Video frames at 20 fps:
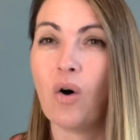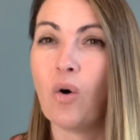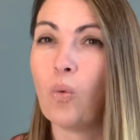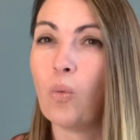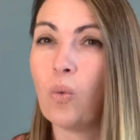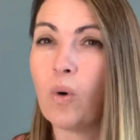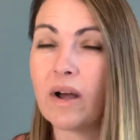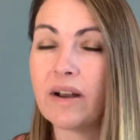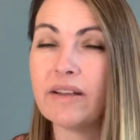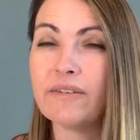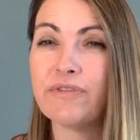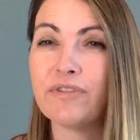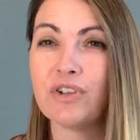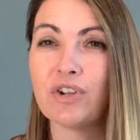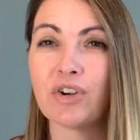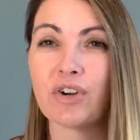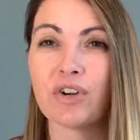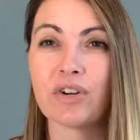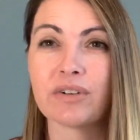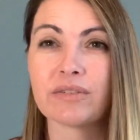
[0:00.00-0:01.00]
What if
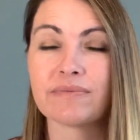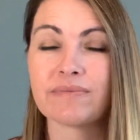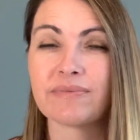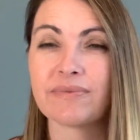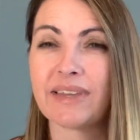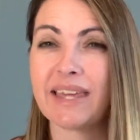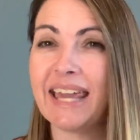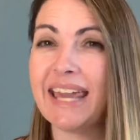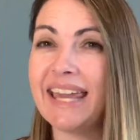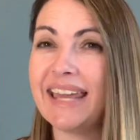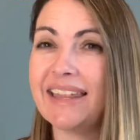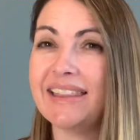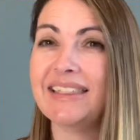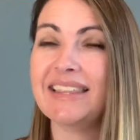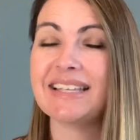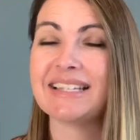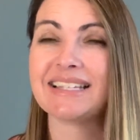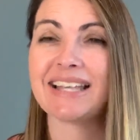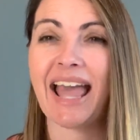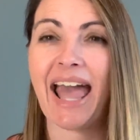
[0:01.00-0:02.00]
your kid
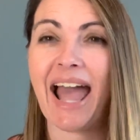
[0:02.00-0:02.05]
that's